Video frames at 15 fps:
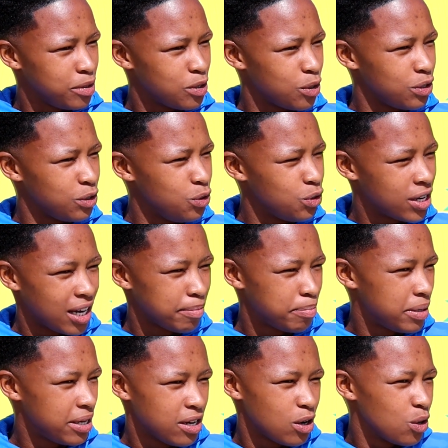You know, you can't
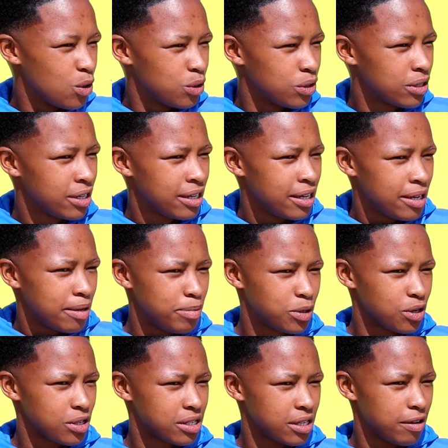play alone,
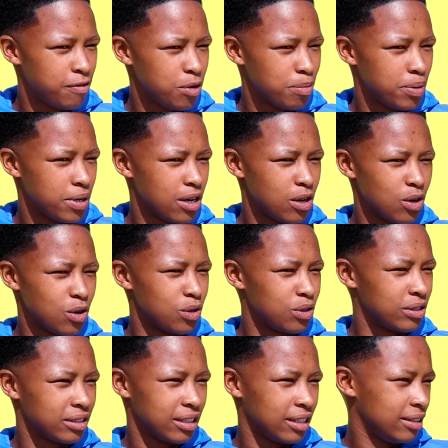because if you play
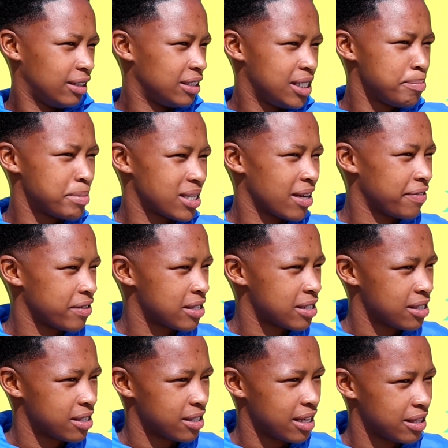alone, the team
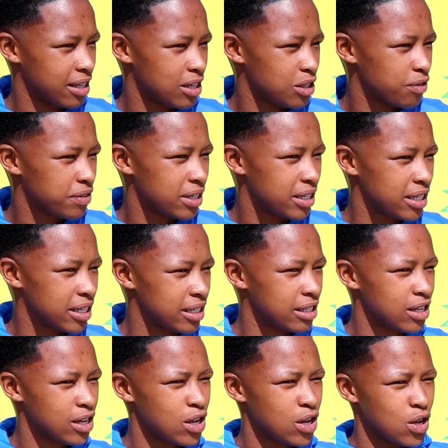suffers at the end of the day.
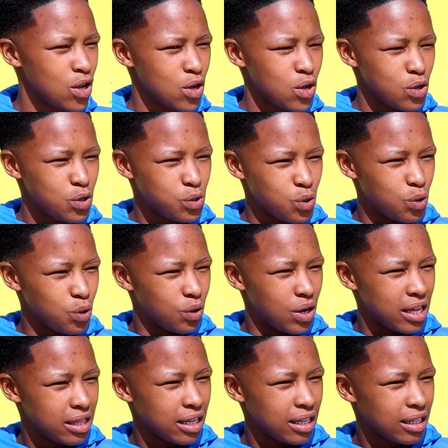So
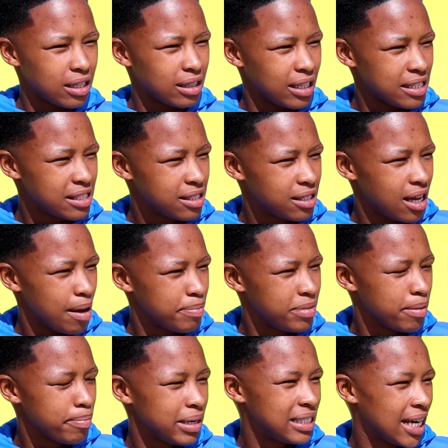I think that's
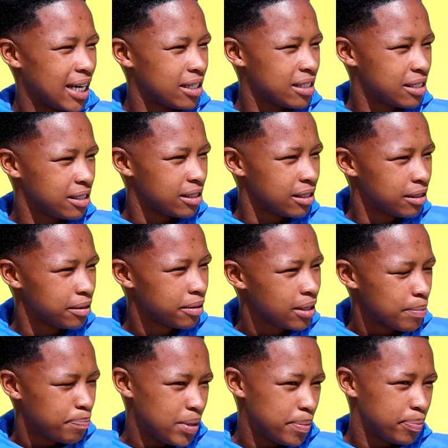the mentality
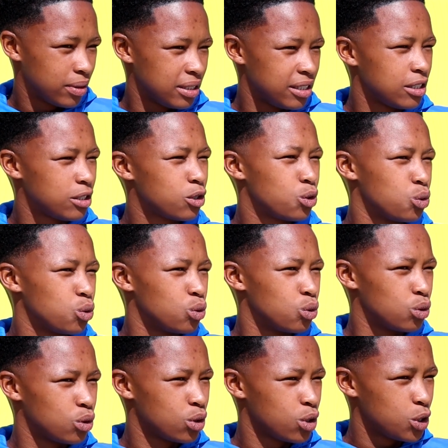people need to
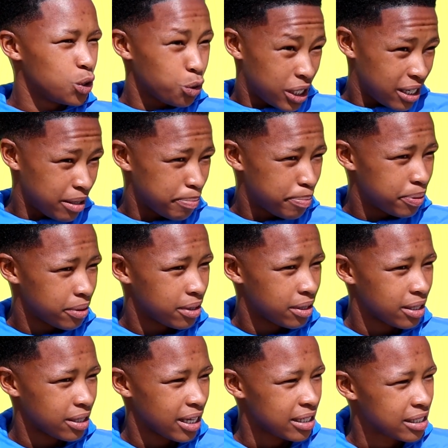keep,
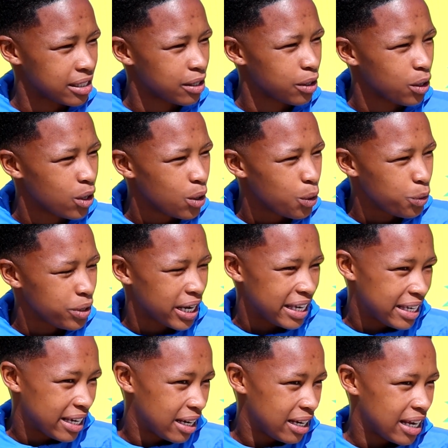that we are
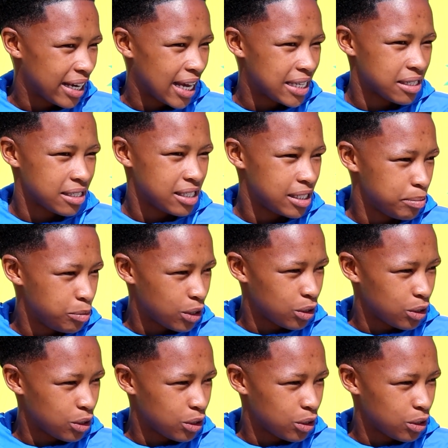here like as a team.